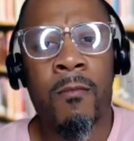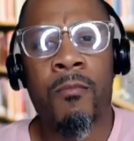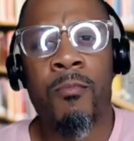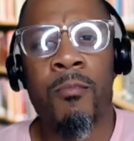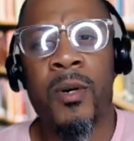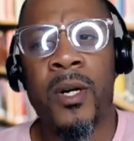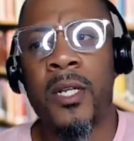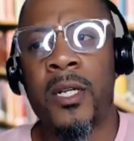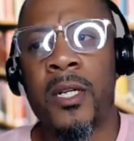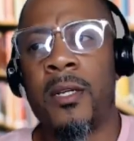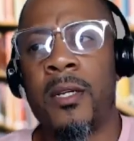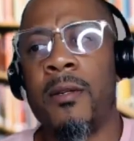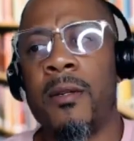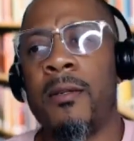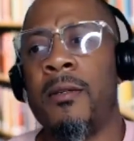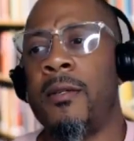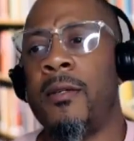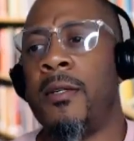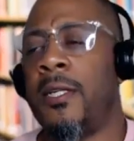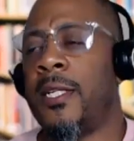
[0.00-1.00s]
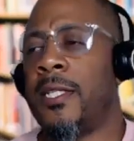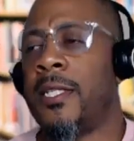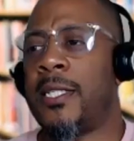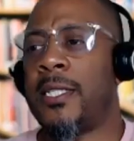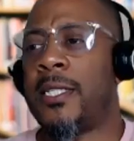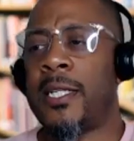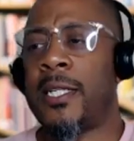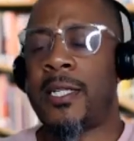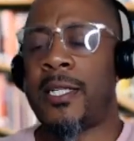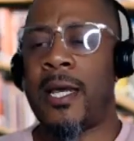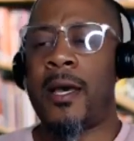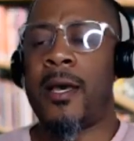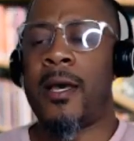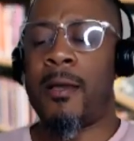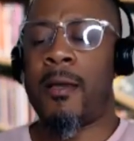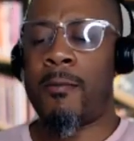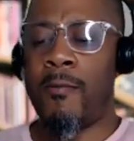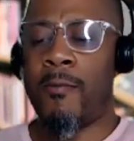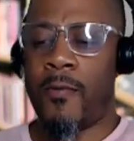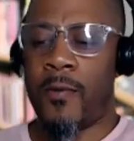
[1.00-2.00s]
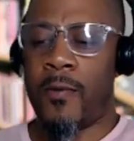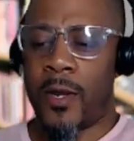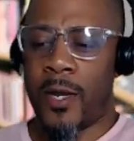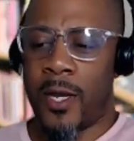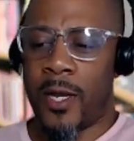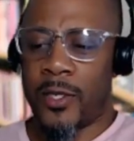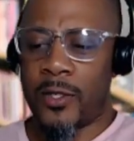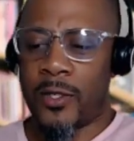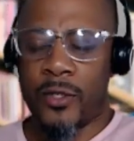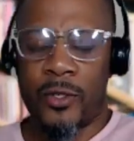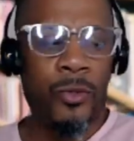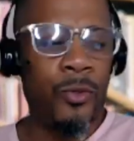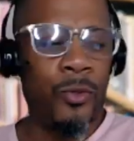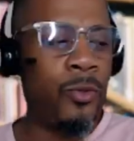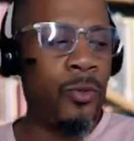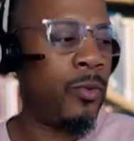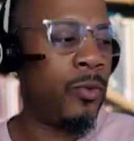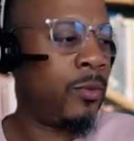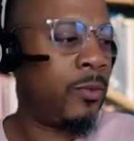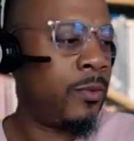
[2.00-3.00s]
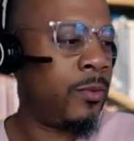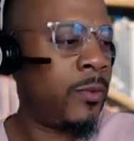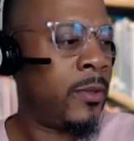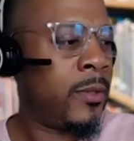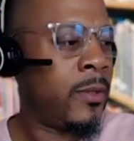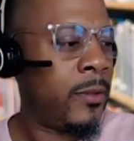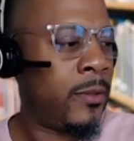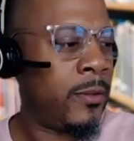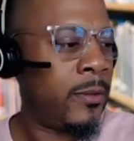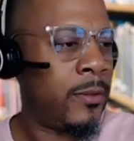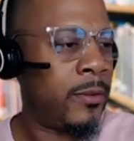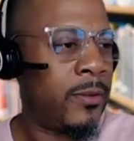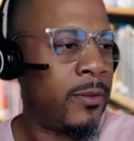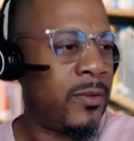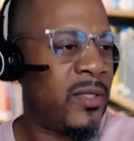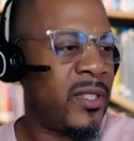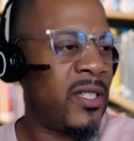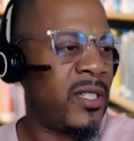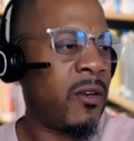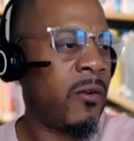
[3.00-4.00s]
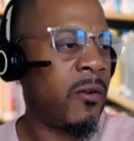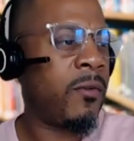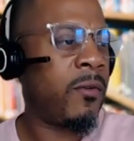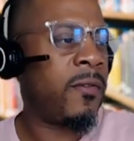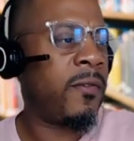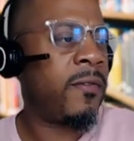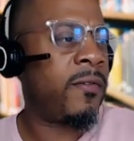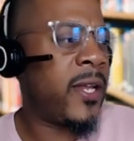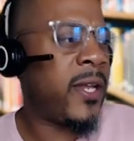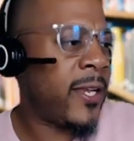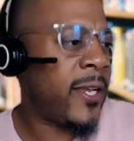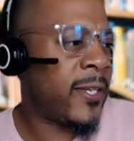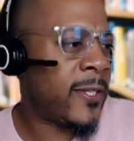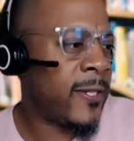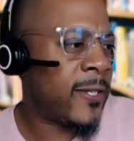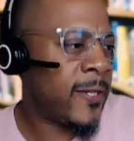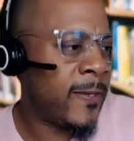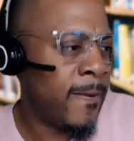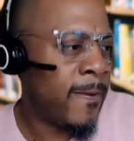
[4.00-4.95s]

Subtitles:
But this is a time for us to self-reflect